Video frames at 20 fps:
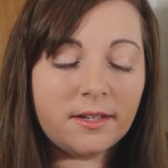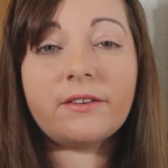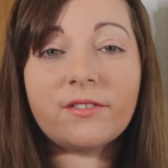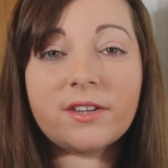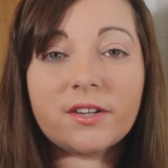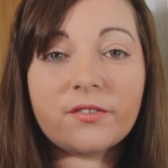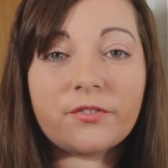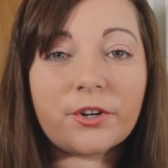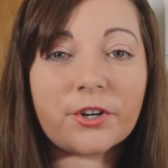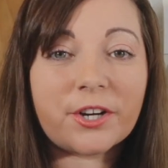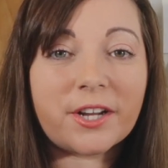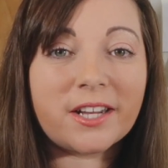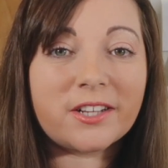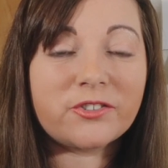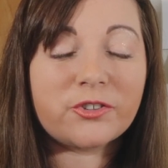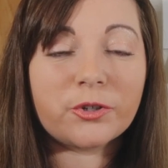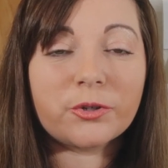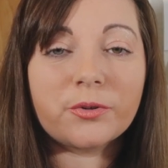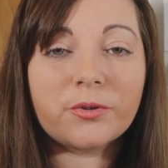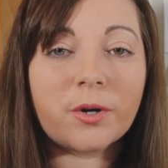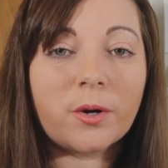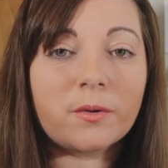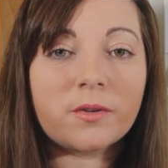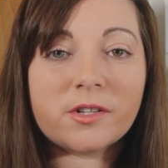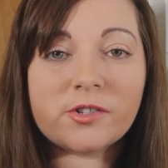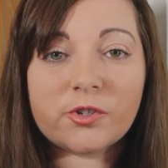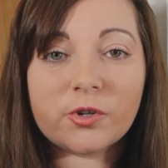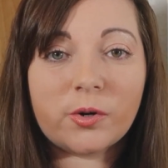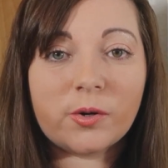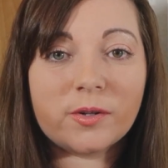Even if your kids are
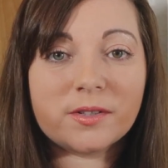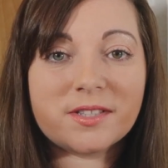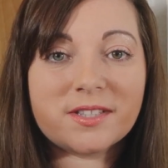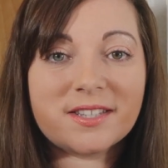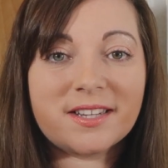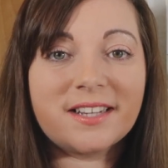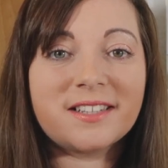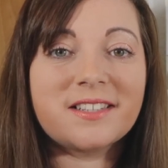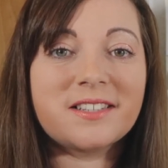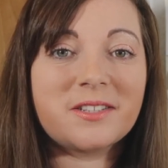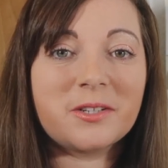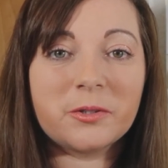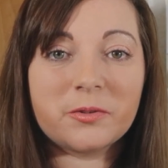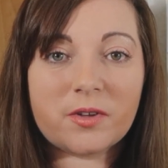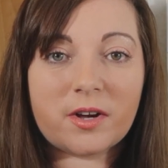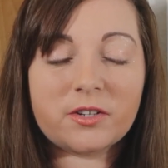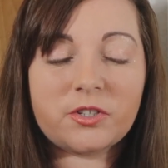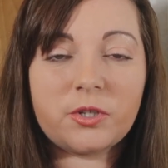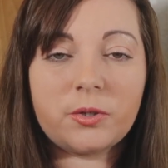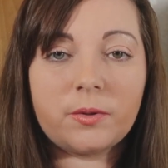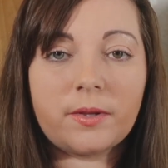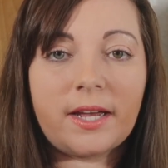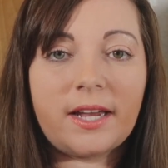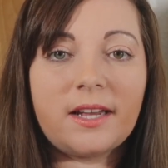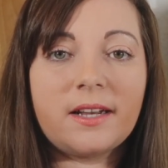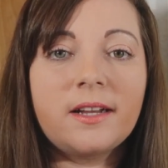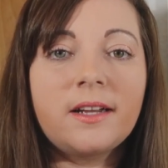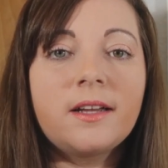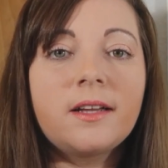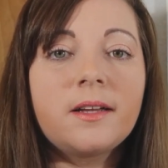grown adults, it's still not too
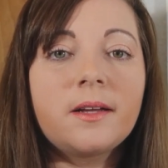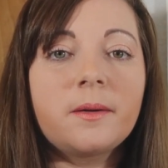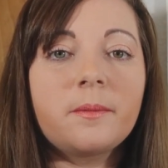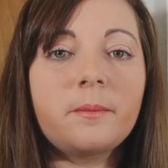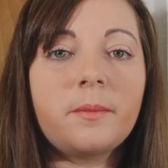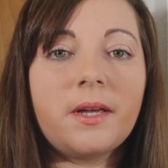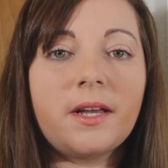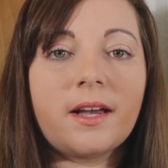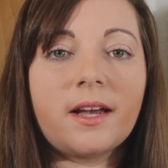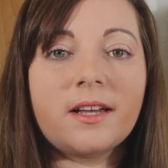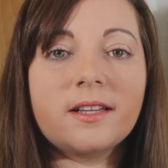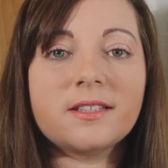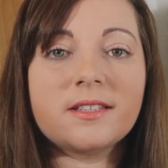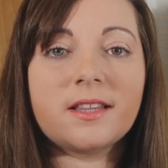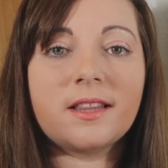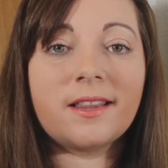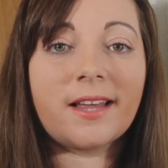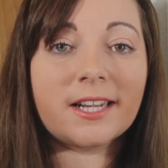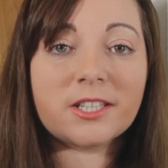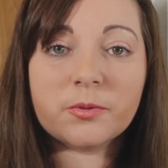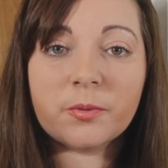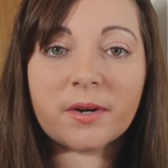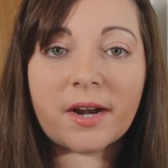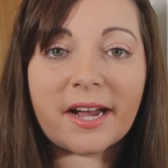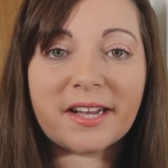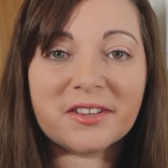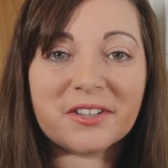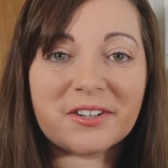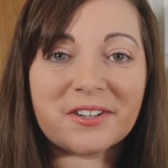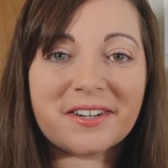late, because that's when
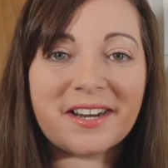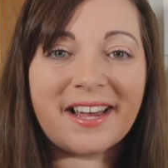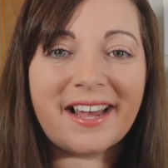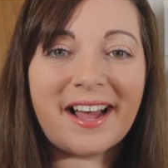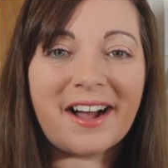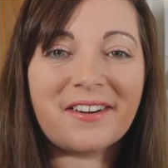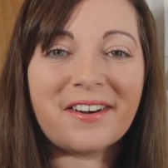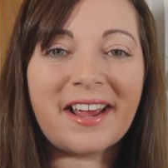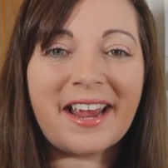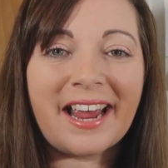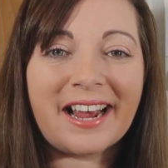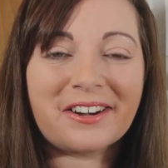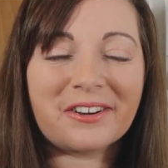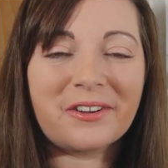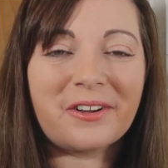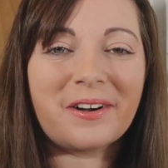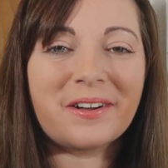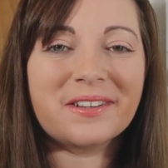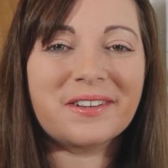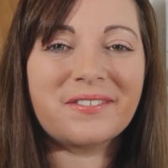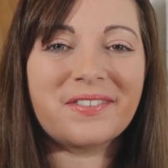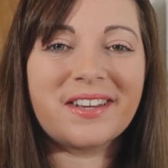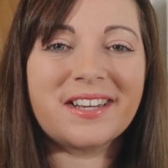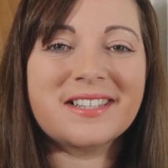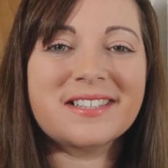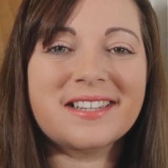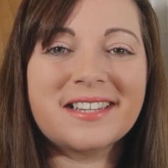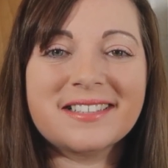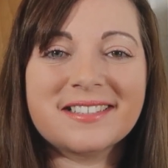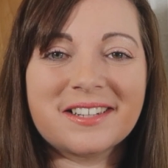I learned how to handle all of
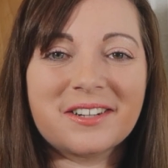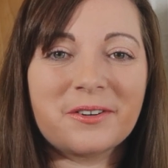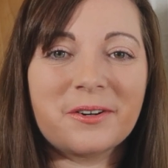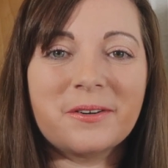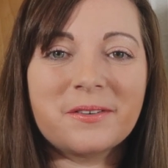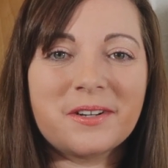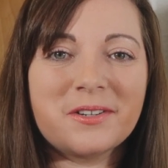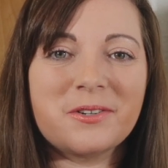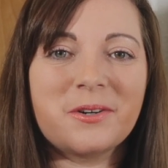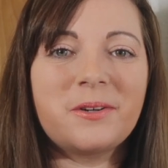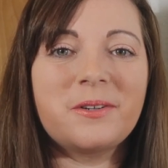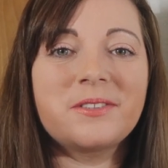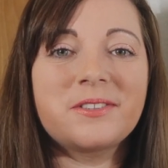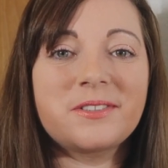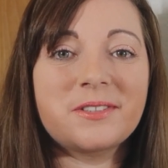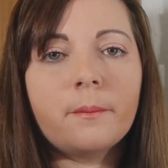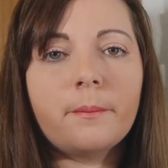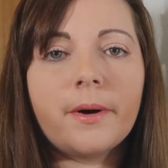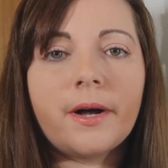this as a grown adult.